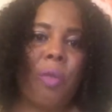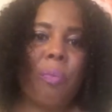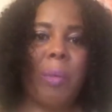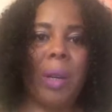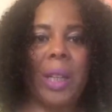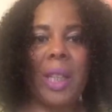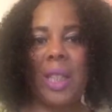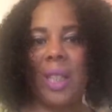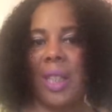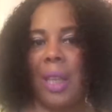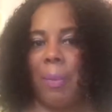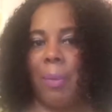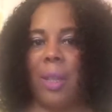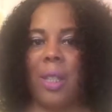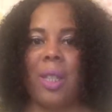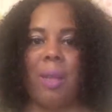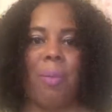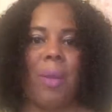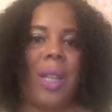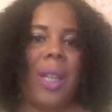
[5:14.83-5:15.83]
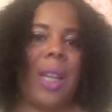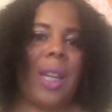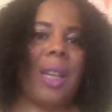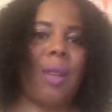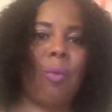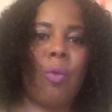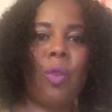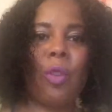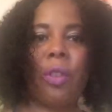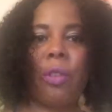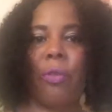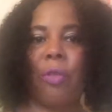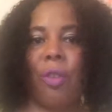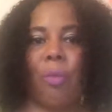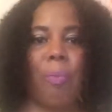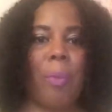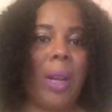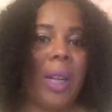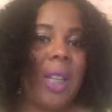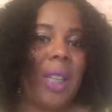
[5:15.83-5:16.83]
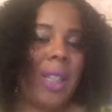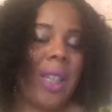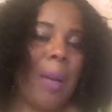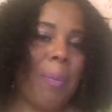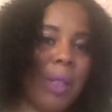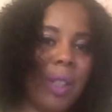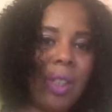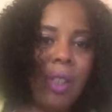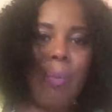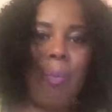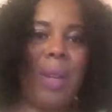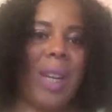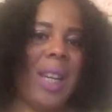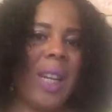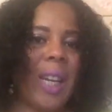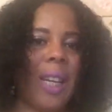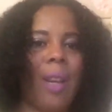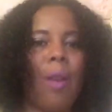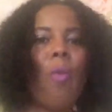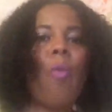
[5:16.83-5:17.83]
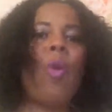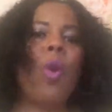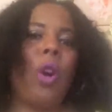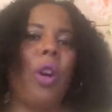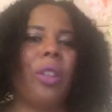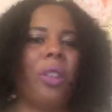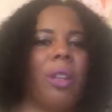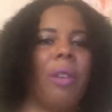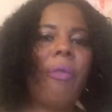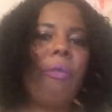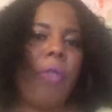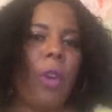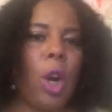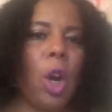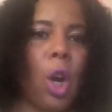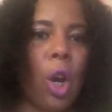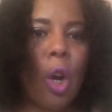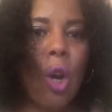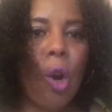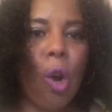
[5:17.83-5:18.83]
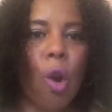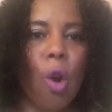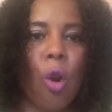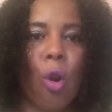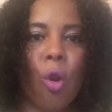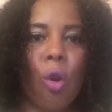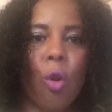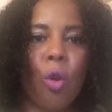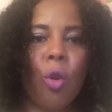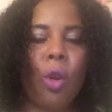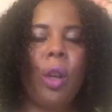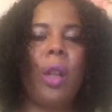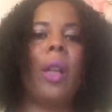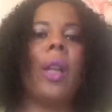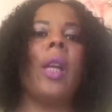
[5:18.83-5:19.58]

money's coming to me like a waterfall, money's coming to me like a waterfall.